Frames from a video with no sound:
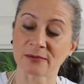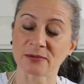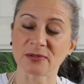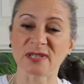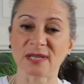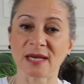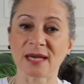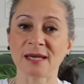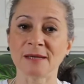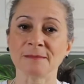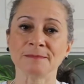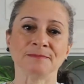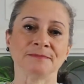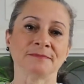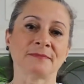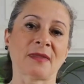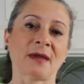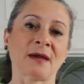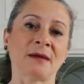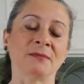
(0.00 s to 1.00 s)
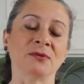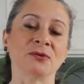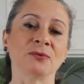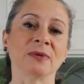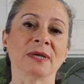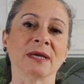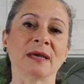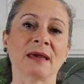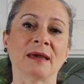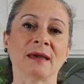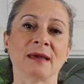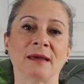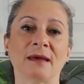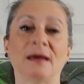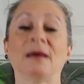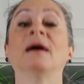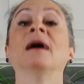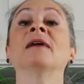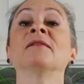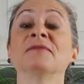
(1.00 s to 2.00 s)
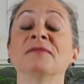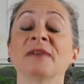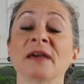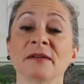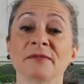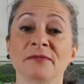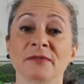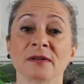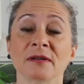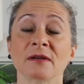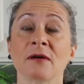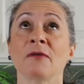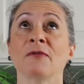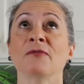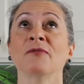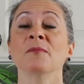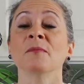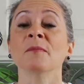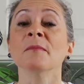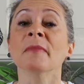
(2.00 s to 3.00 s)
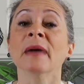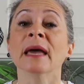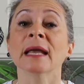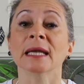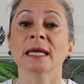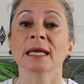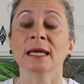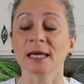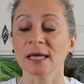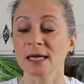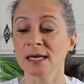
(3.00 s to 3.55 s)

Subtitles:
Today I'm doing a favorite of many.